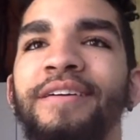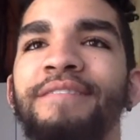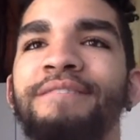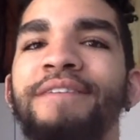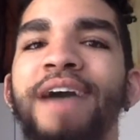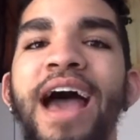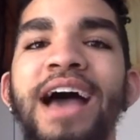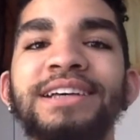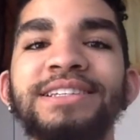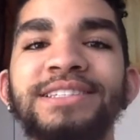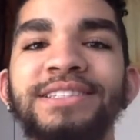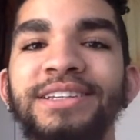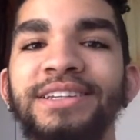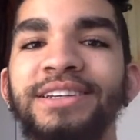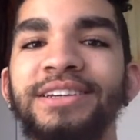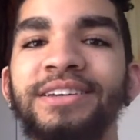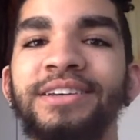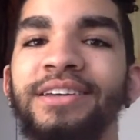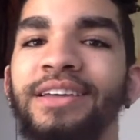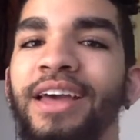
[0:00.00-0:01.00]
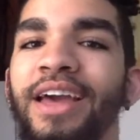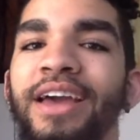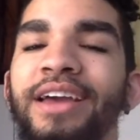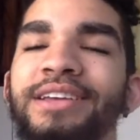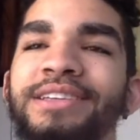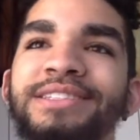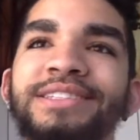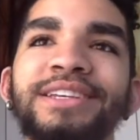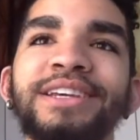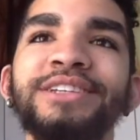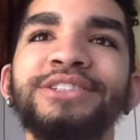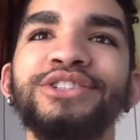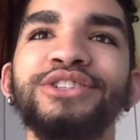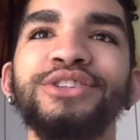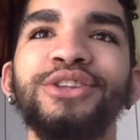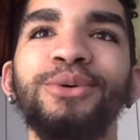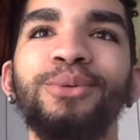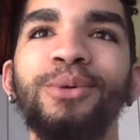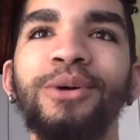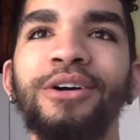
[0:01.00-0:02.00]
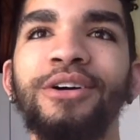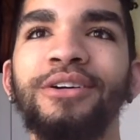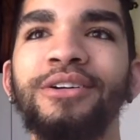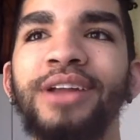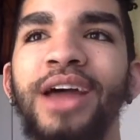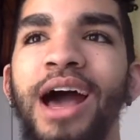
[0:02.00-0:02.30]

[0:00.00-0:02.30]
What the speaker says: fasting and teaching the world